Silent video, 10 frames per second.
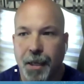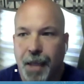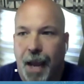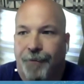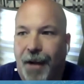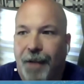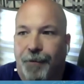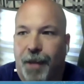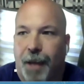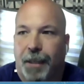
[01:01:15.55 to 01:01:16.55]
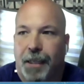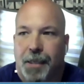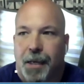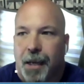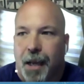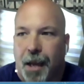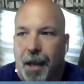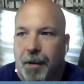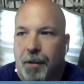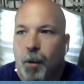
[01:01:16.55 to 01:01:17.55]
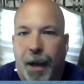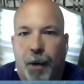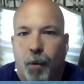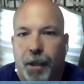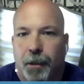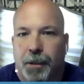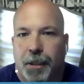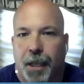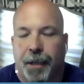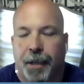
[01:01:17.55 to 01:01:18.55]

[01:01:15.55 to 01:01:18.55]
I fight for that because I, no matter what it looks like,